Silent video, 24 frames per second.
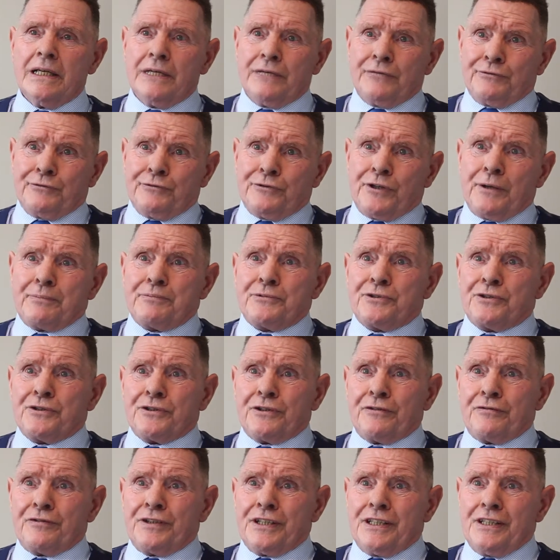rupture
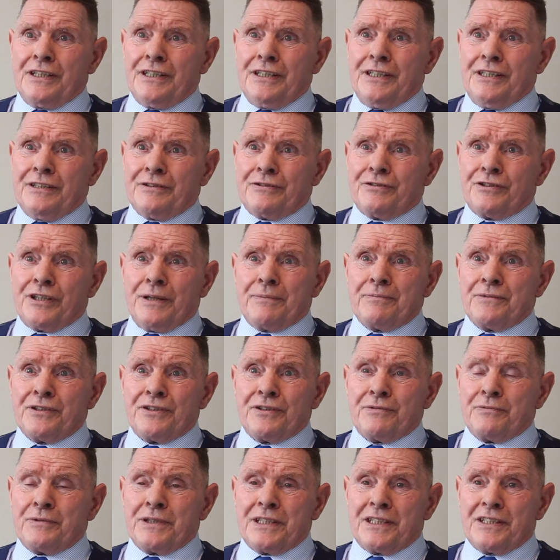of the eardrums
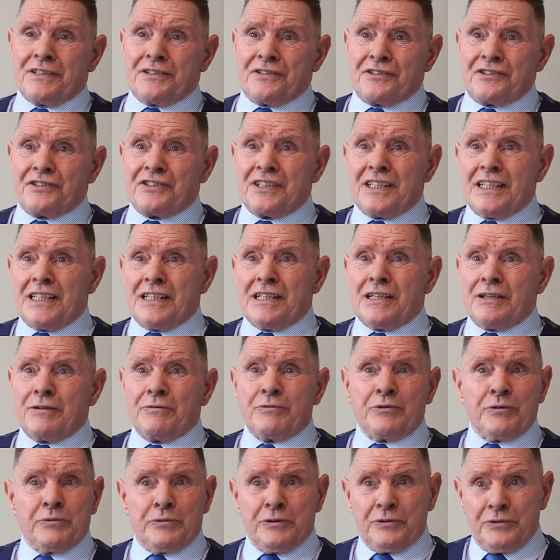that we can see,
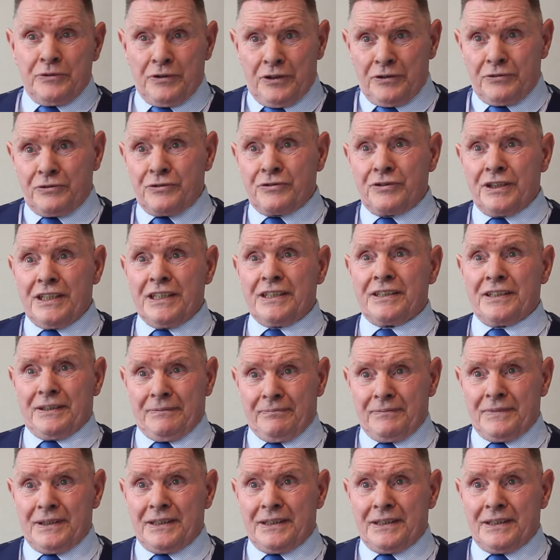we will not treat.